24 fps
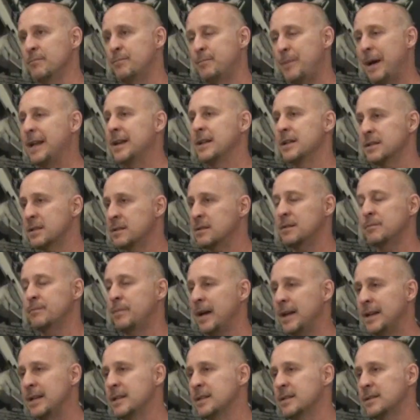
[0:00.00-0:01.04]
Ben is
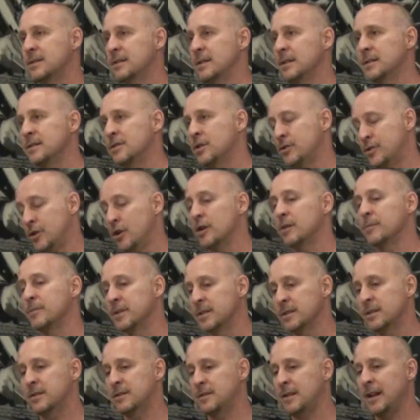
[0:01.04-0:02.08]

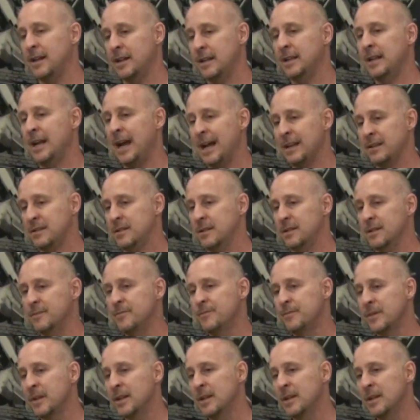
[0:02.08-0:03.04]
determined that he has to.